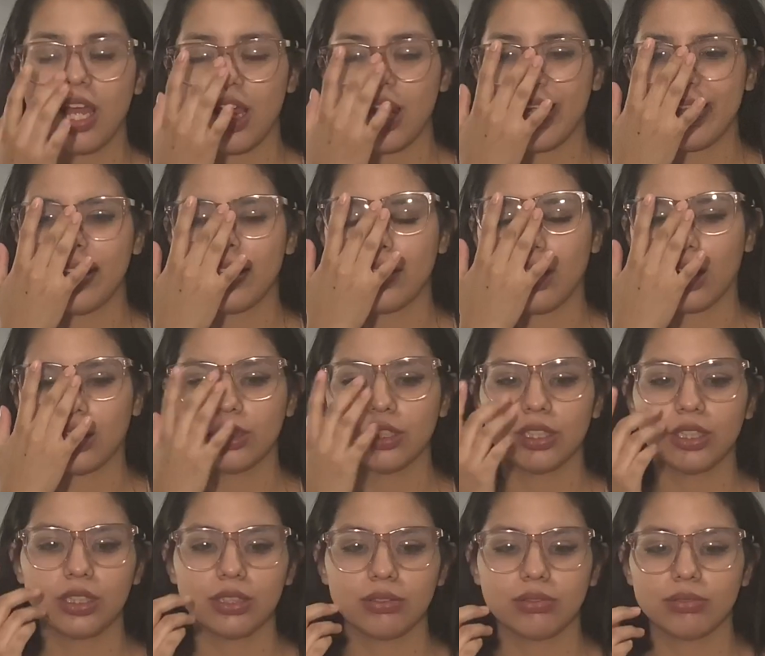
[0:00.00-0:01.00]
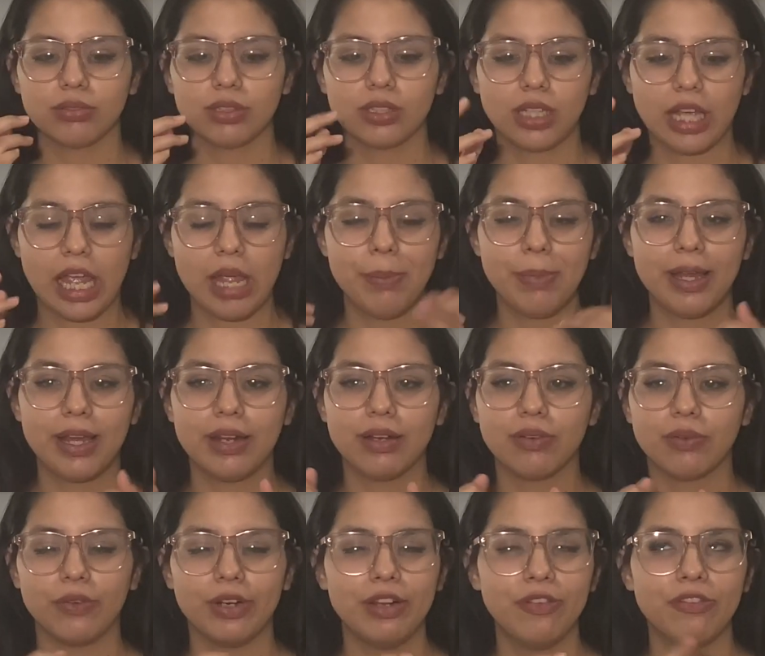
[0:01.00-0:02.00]
and the doctor came in
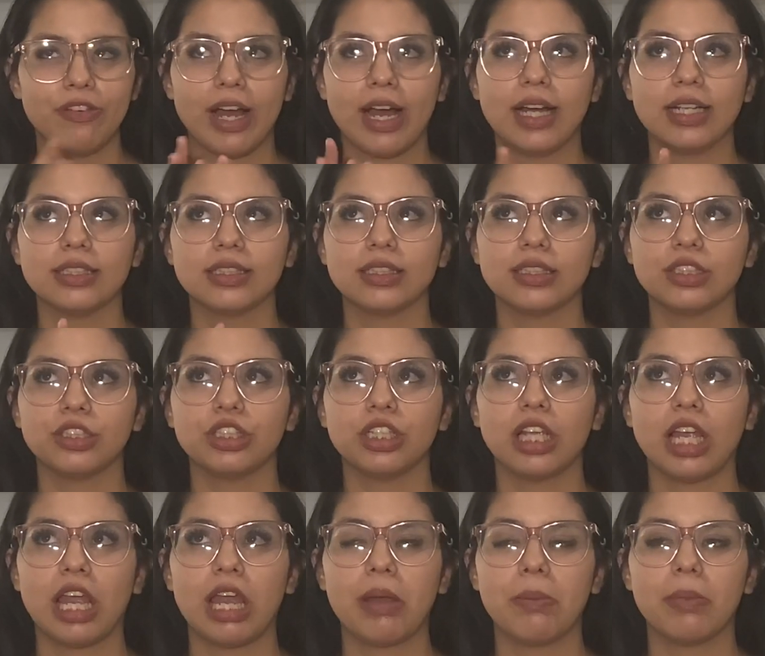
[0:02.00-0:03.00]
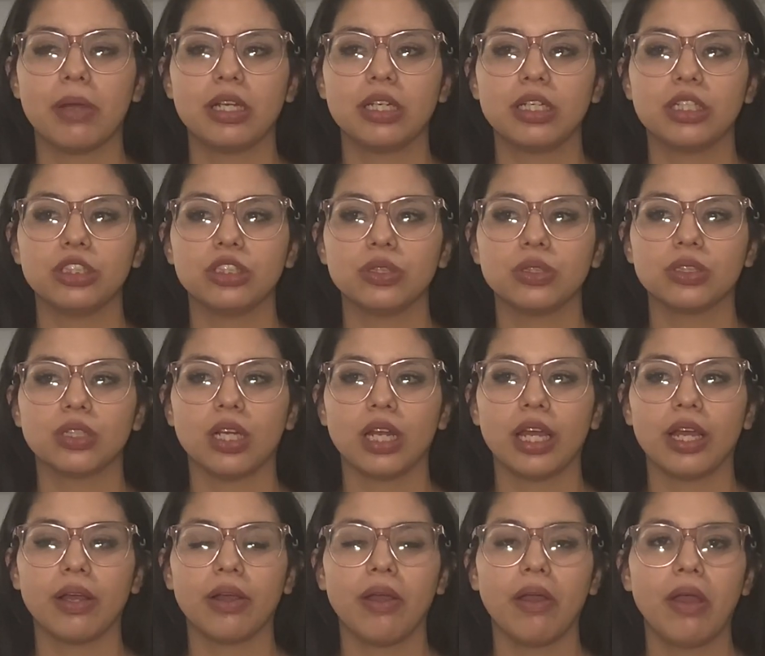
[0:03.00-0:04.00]
really fast. She came, and then she was
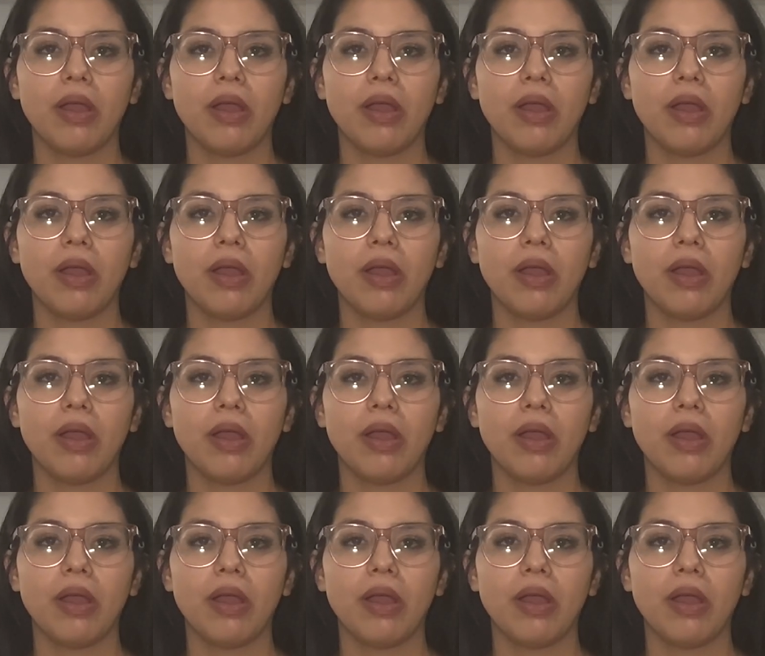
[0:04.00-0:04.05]
like,